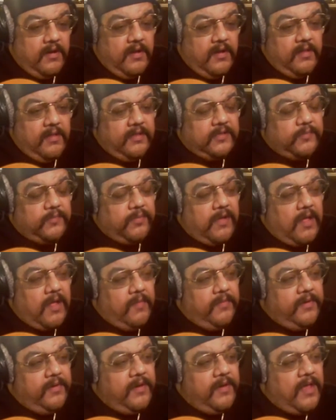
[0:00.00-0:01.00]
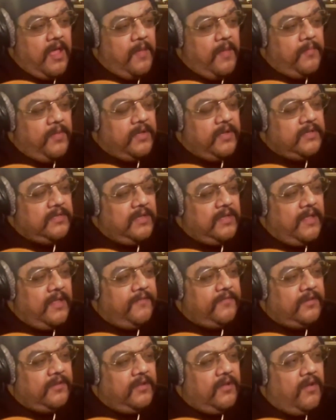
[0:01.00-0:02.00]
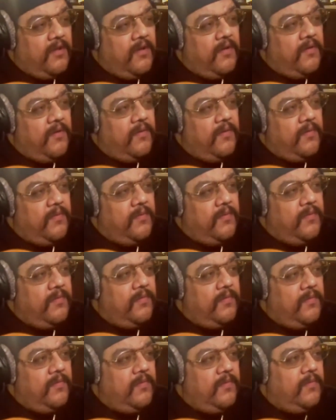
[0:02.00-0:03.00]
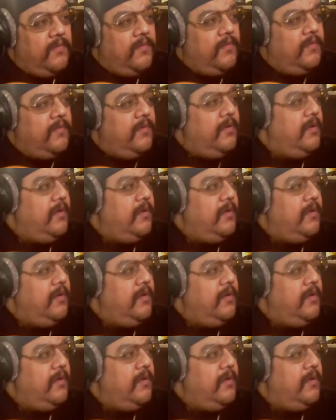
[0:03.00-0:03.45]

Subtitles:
There's probably not much left to go.